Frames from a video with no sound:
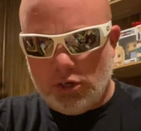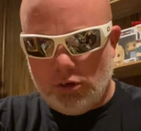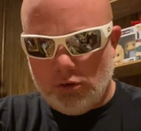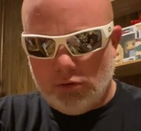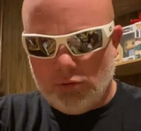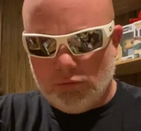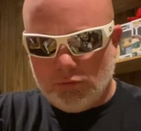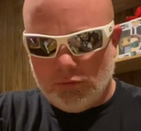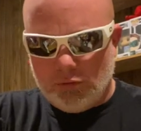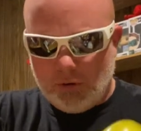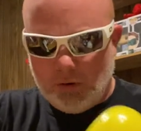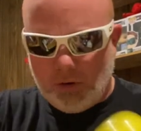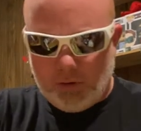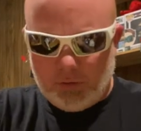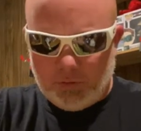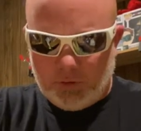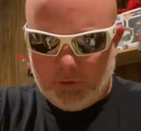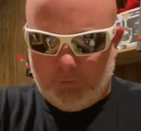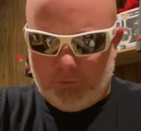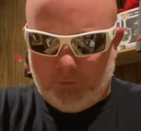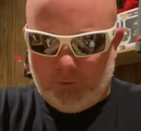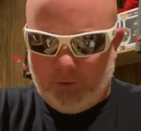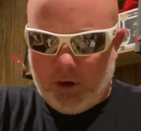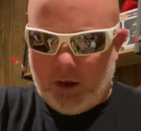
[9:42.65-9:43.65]
cute on
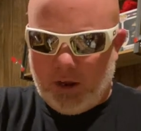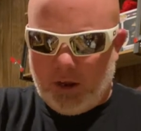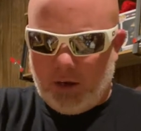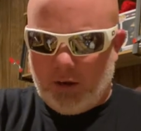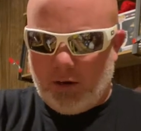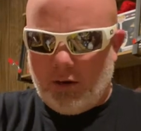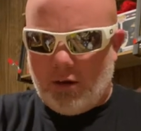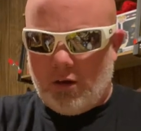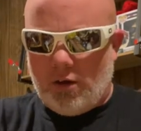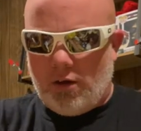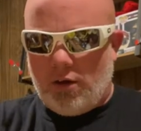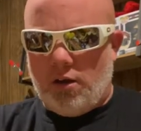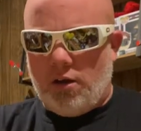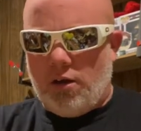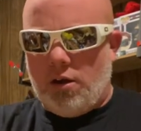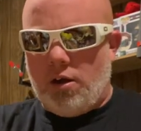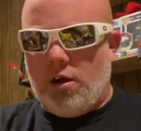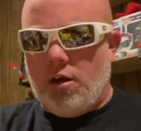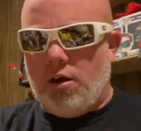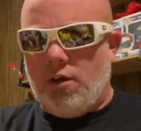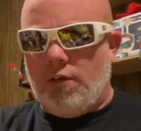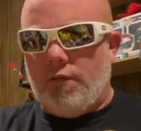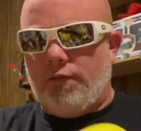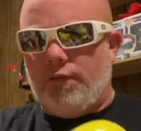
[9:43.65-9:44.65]
the front
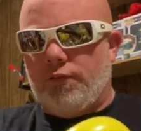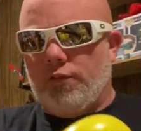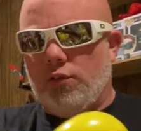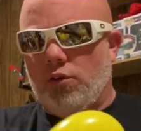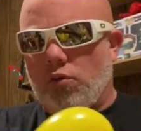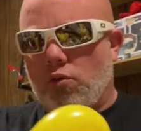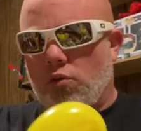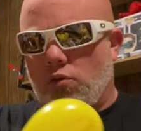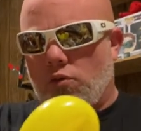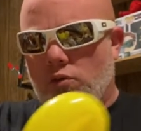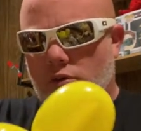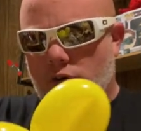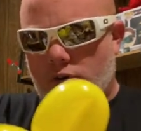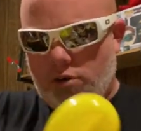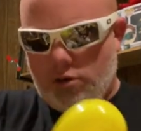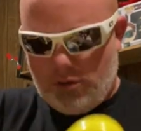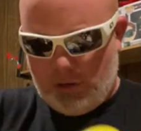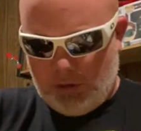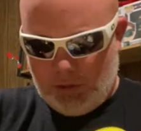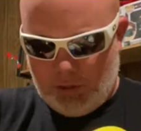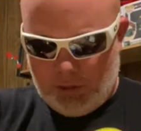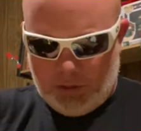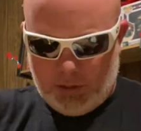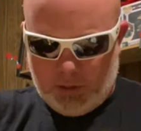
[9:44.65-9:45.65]
of your
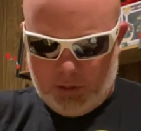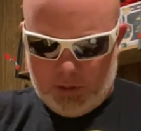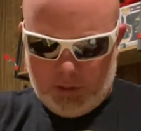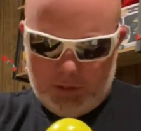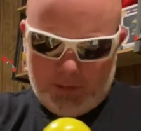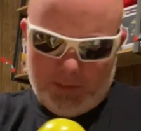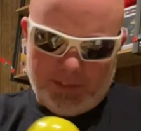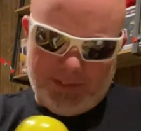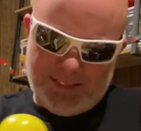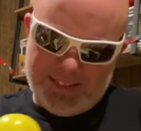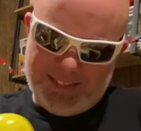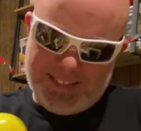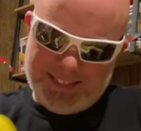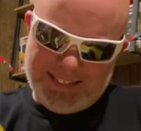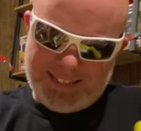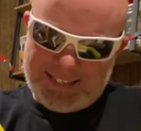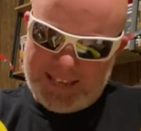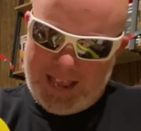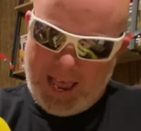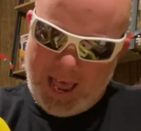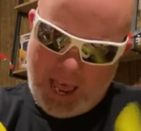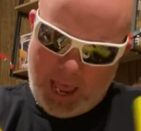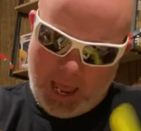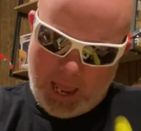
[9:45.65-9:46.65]

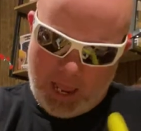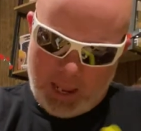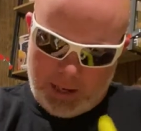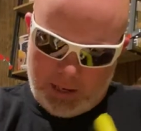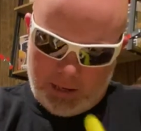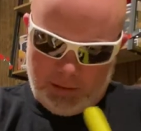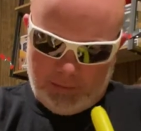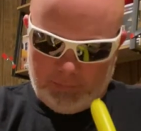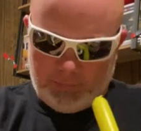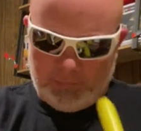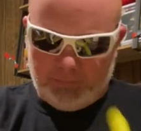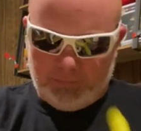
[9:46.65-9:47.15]
design.